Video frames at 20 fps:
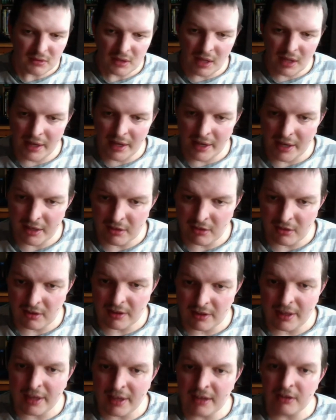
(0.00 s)
and
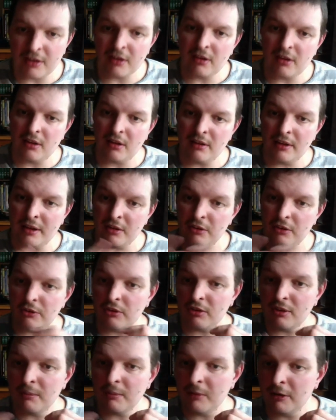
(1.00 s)
they do a
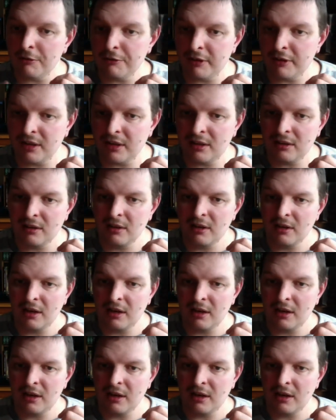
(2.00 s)
similar thing,